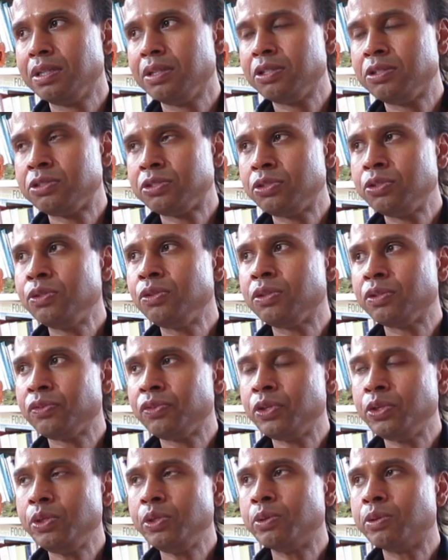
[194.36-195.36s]
the truth
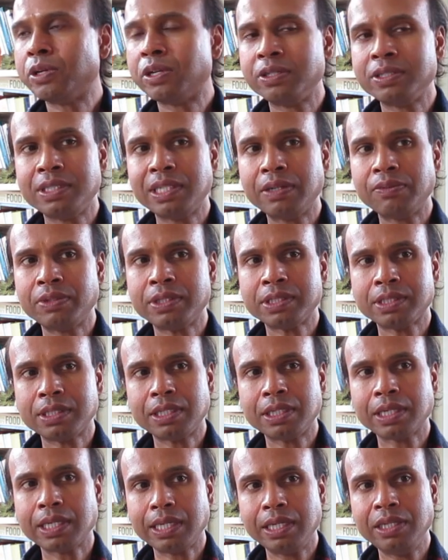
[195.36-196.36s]
of who you are is never
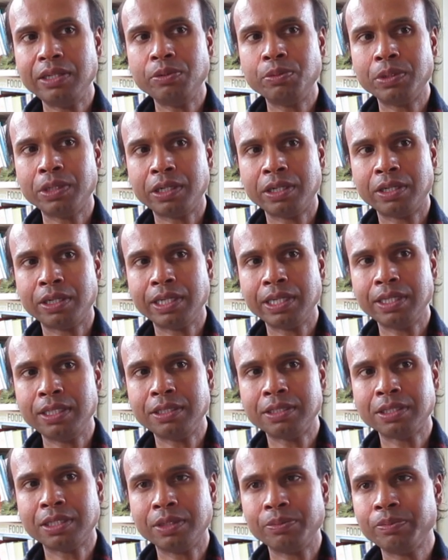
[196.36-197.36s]
stuck anywhere,
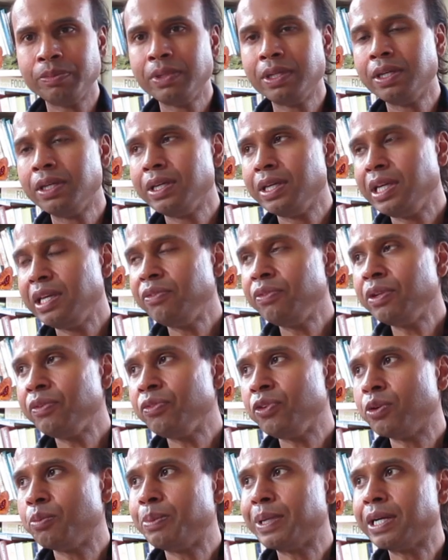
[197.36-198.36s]
anytime. Even
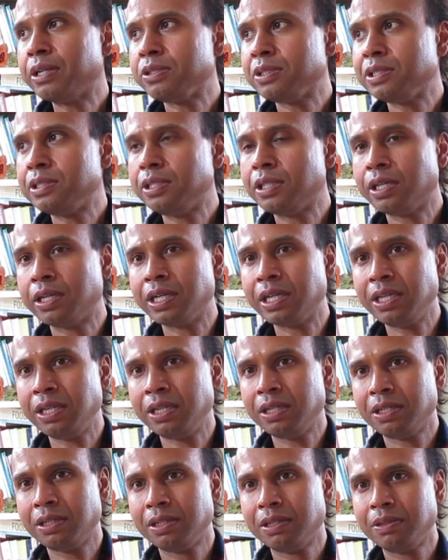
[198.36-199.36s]
if you're about to die,
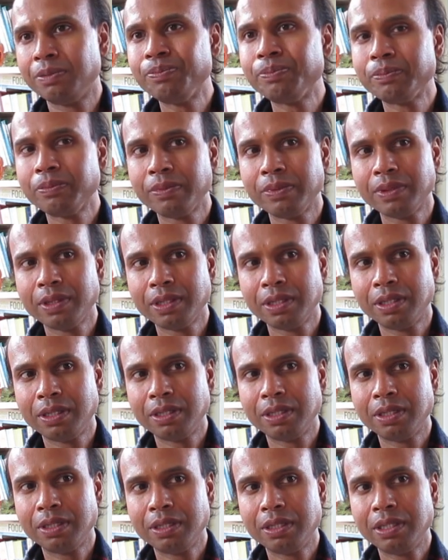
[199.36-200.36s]

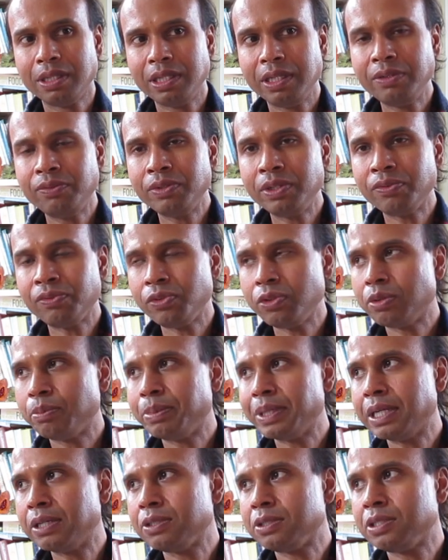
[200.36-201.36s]
even if you're
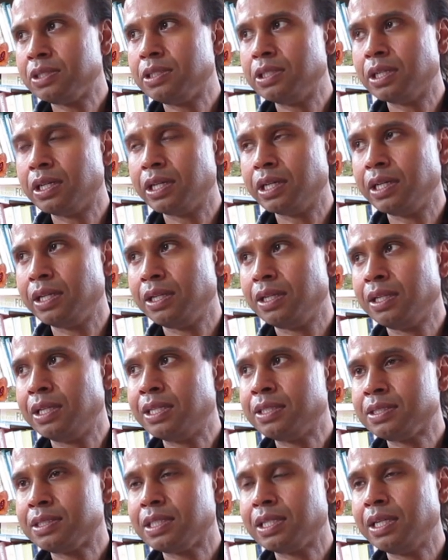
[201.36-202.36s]
about to die,
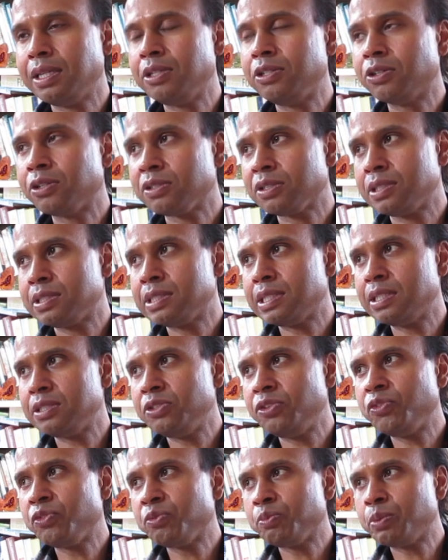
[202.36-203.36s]
let's say the doctor
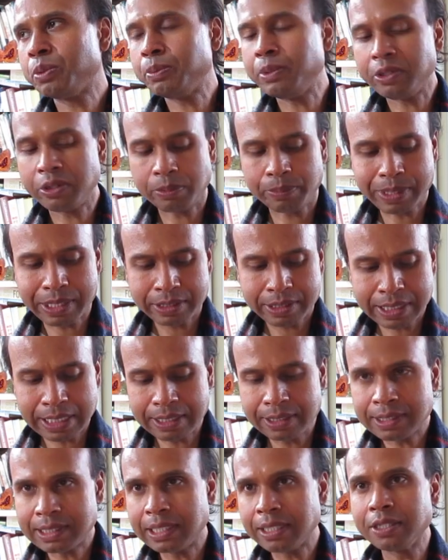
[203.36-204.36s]
says you've probably got about
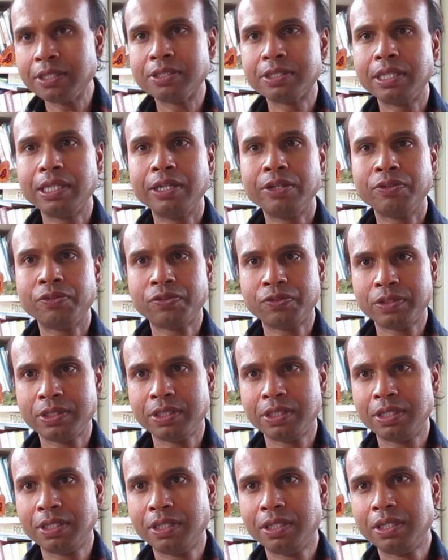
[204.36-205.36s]
10 seconds left,
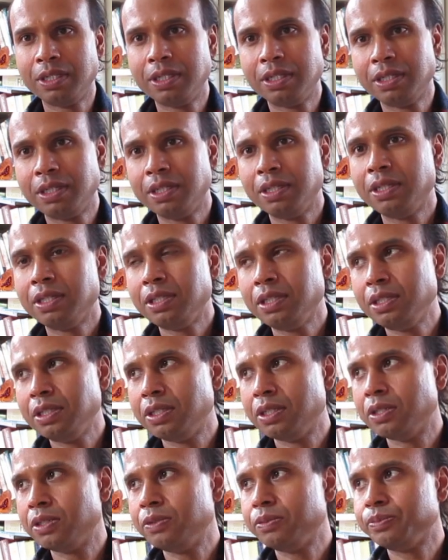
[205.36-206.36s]
you
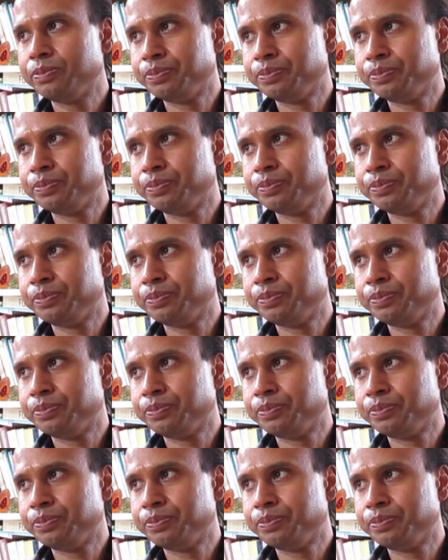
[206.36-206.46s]
know,